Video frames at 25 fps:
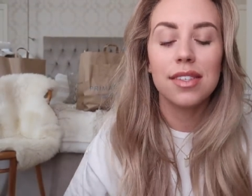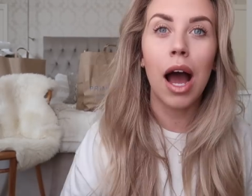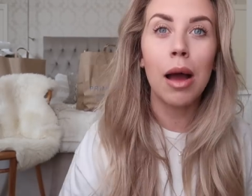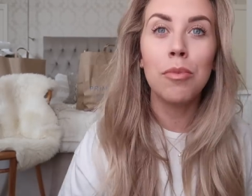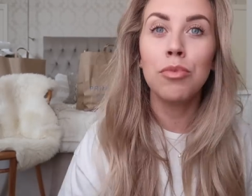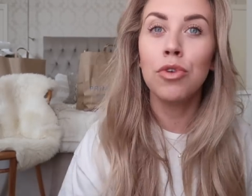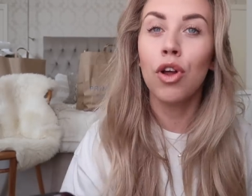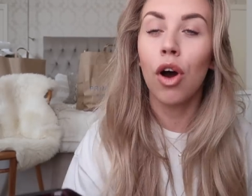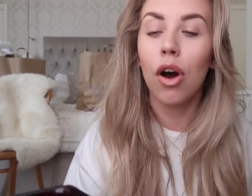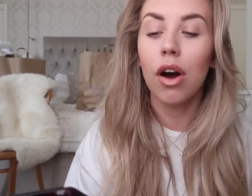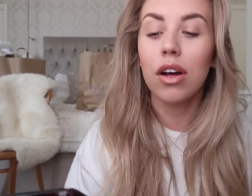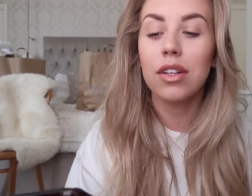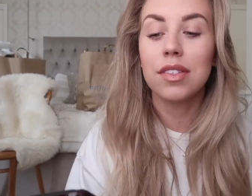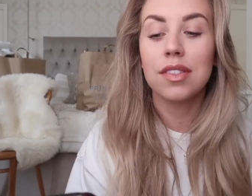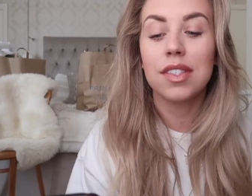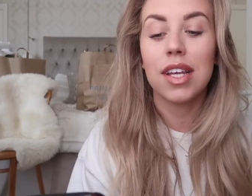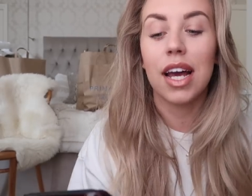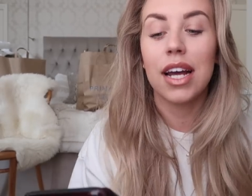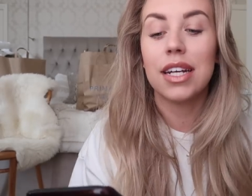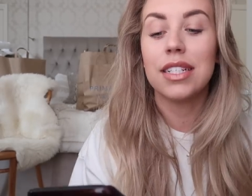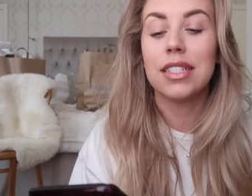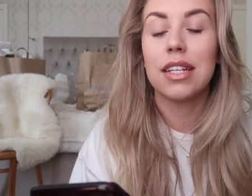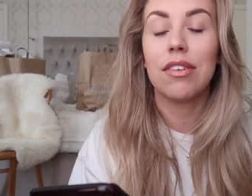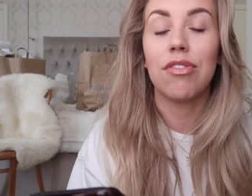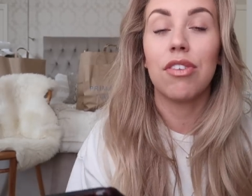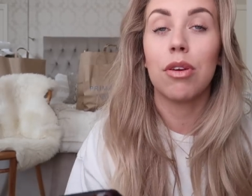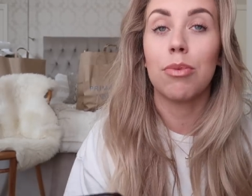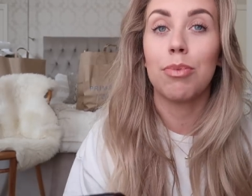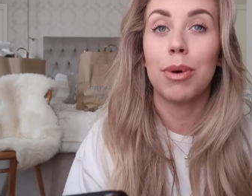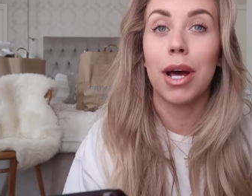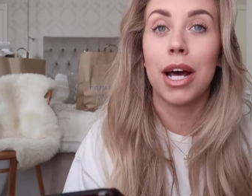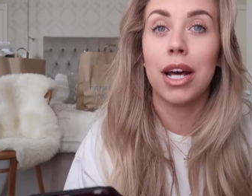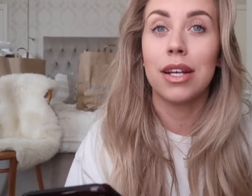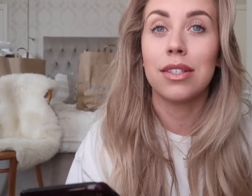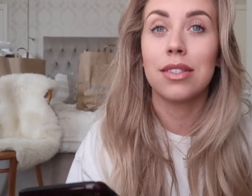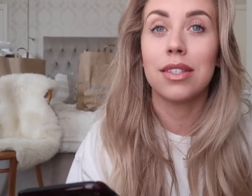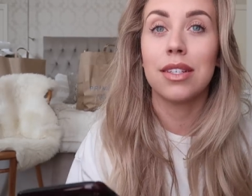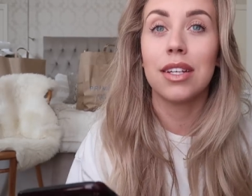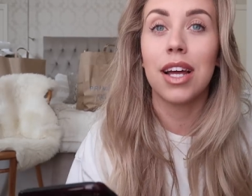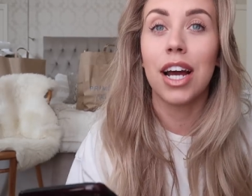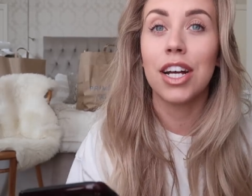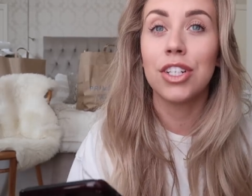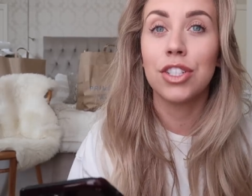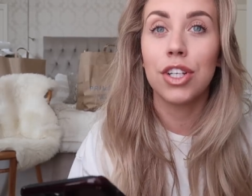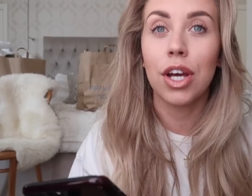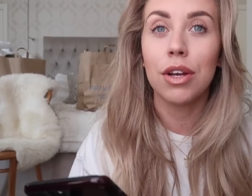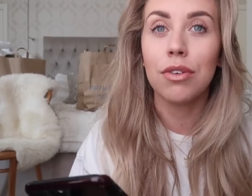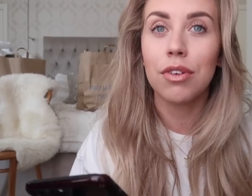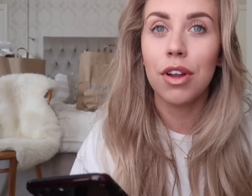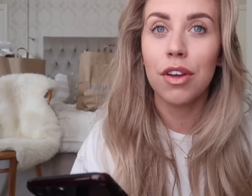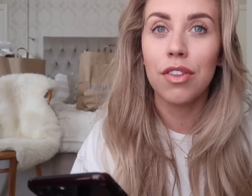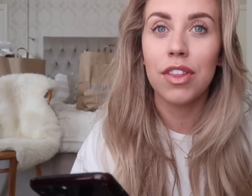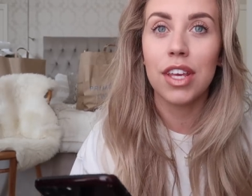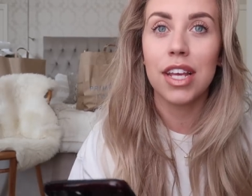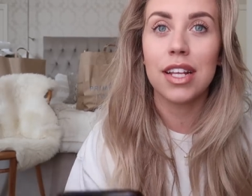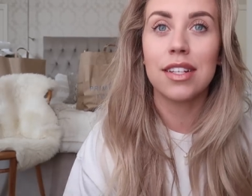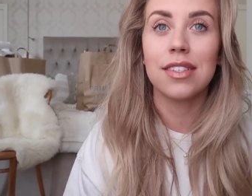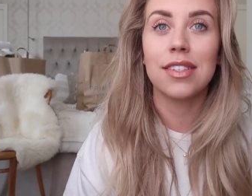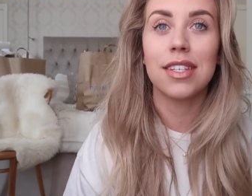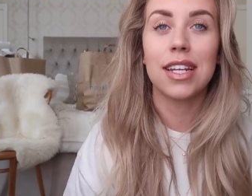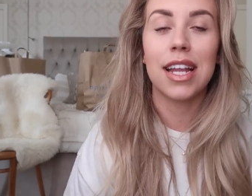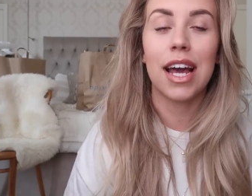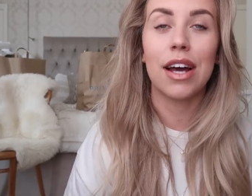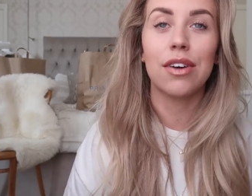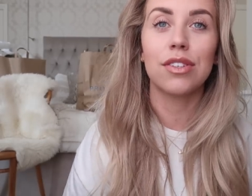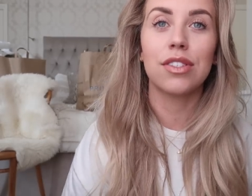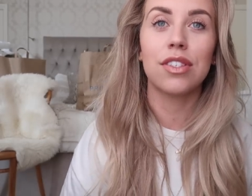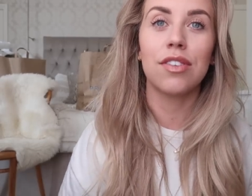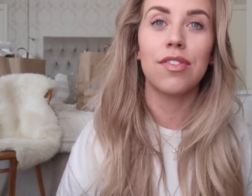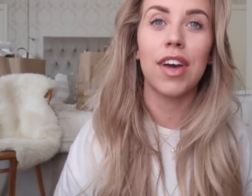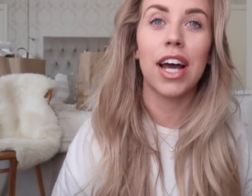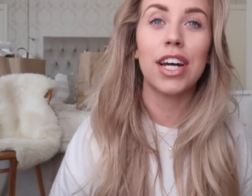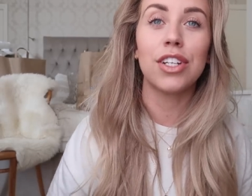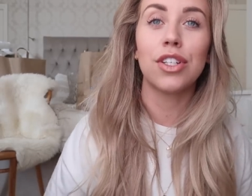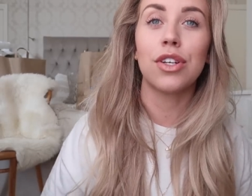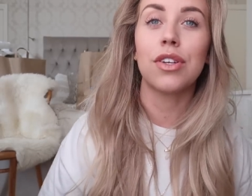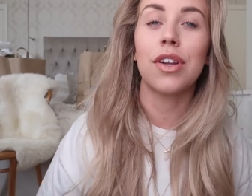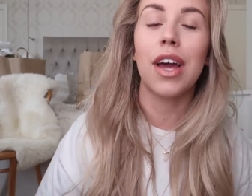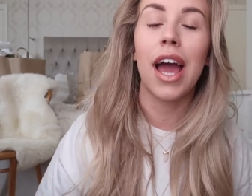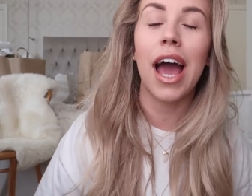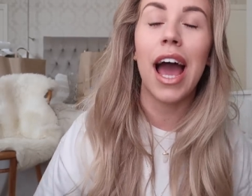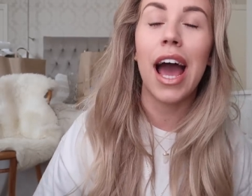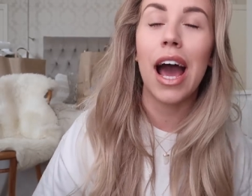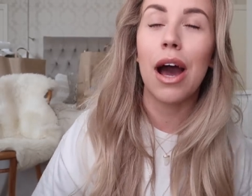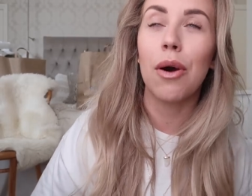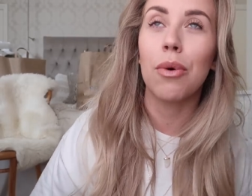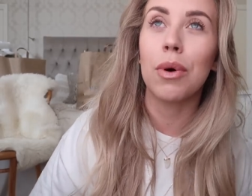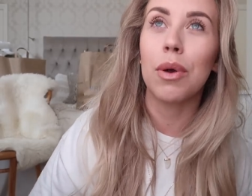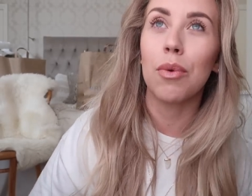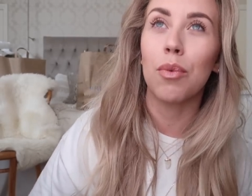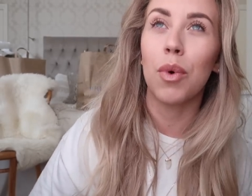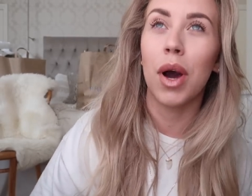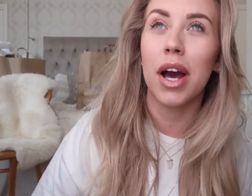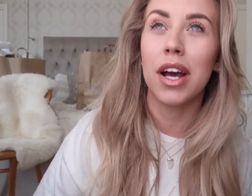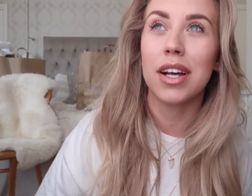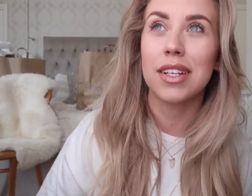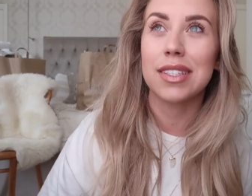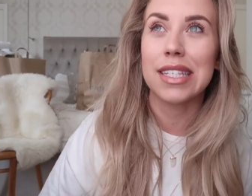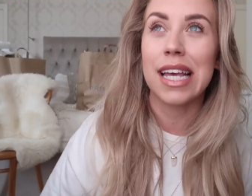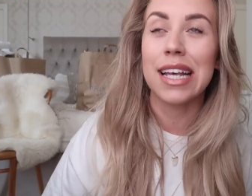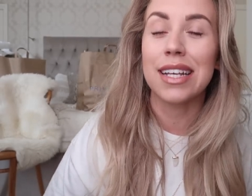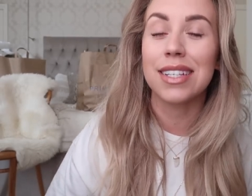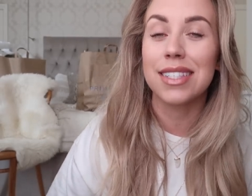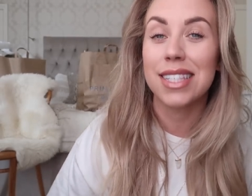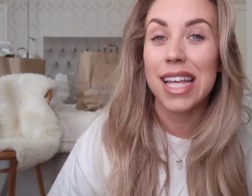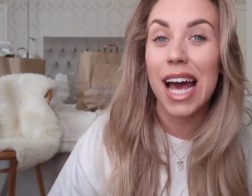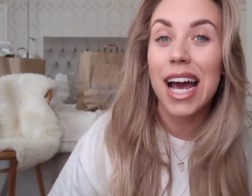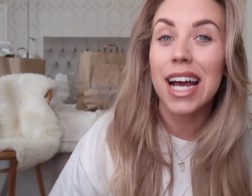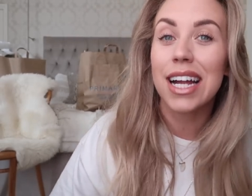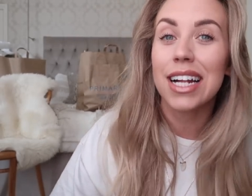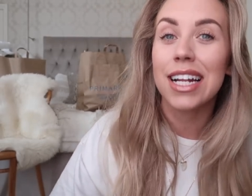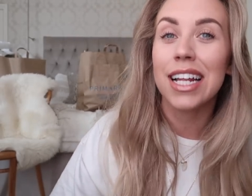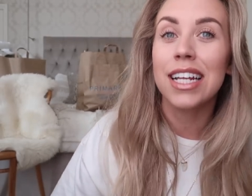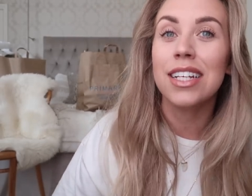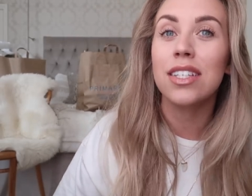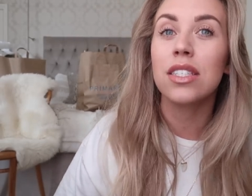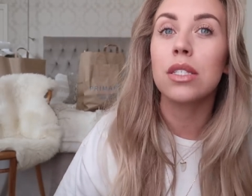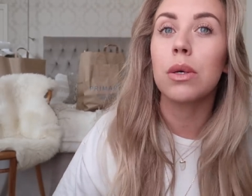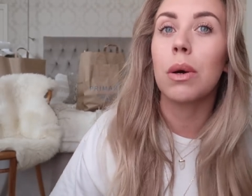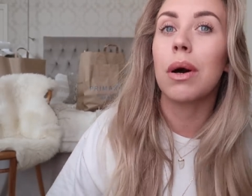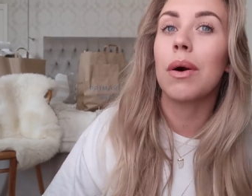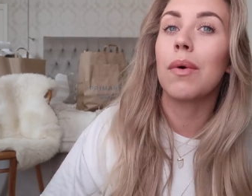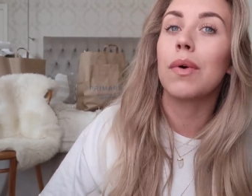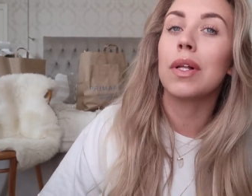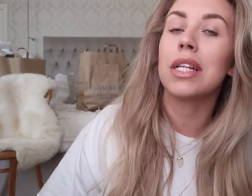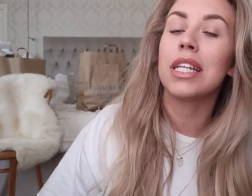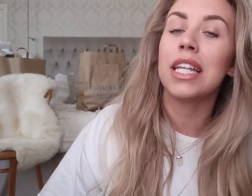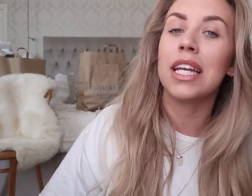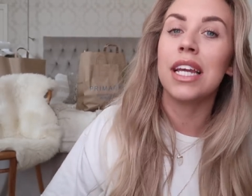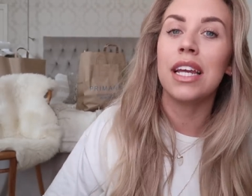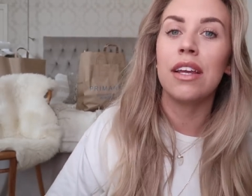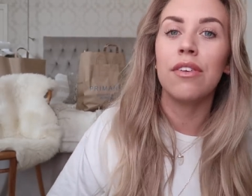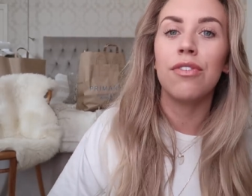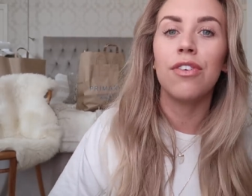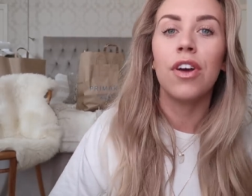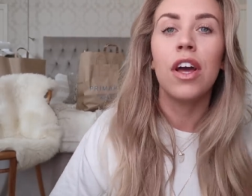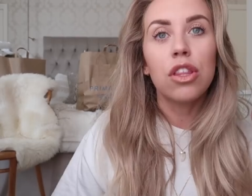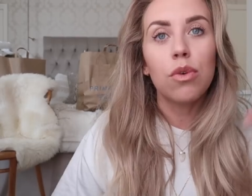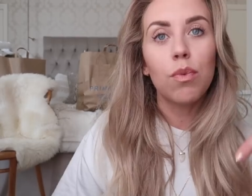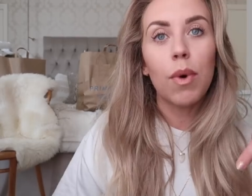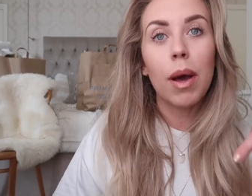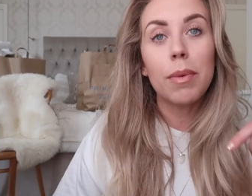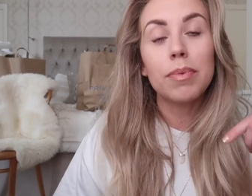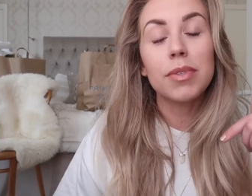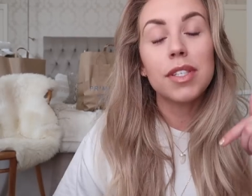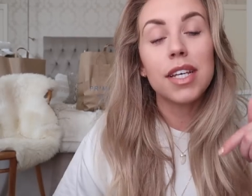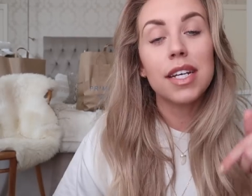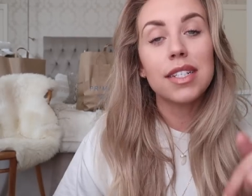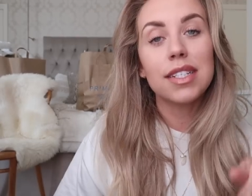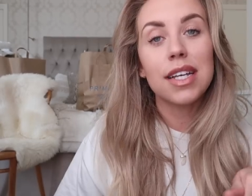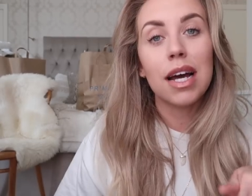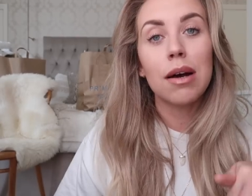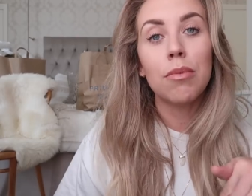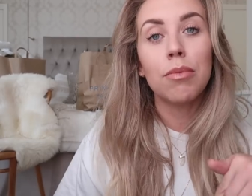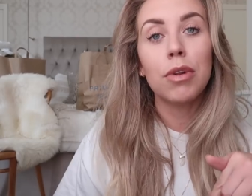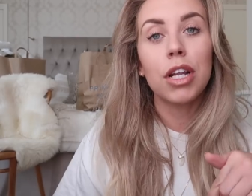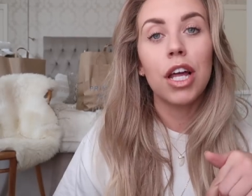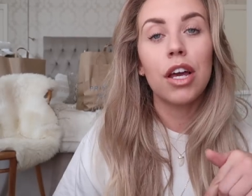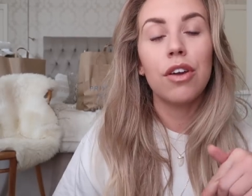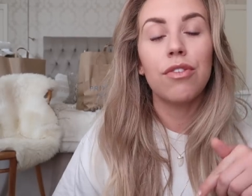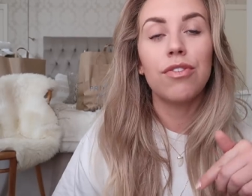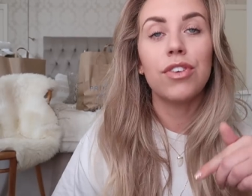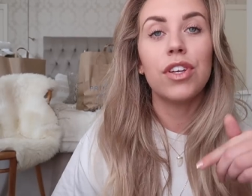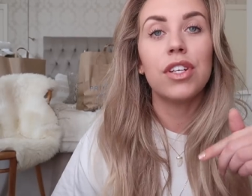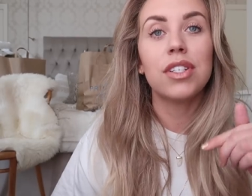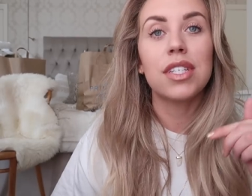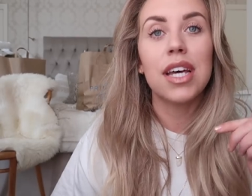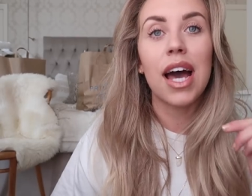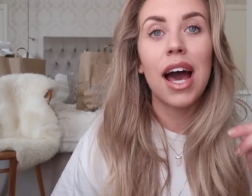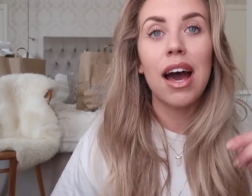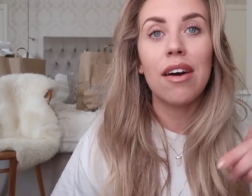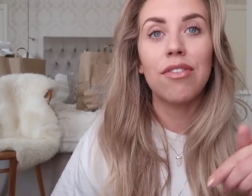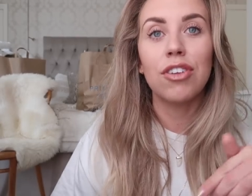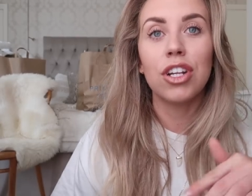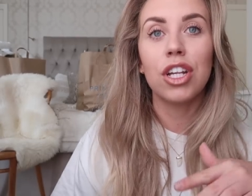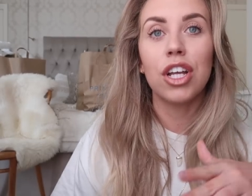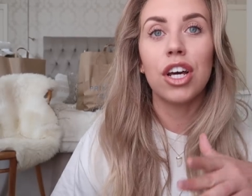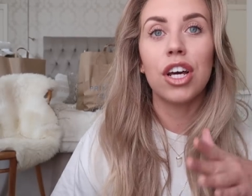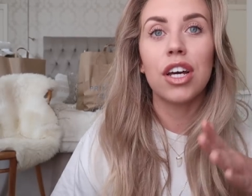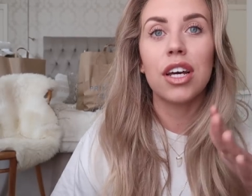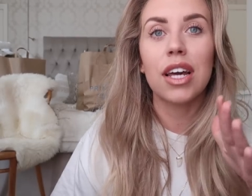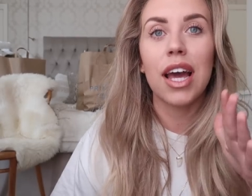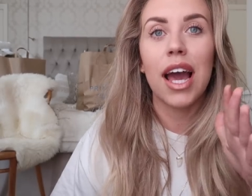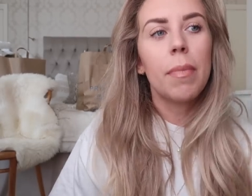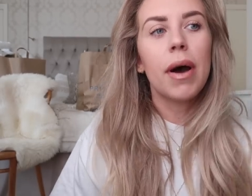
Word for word: I'm not a scientific person. I don't know the ins and outs of it. I don't know how it works exactly. So I will leave the website down below for you to have a look.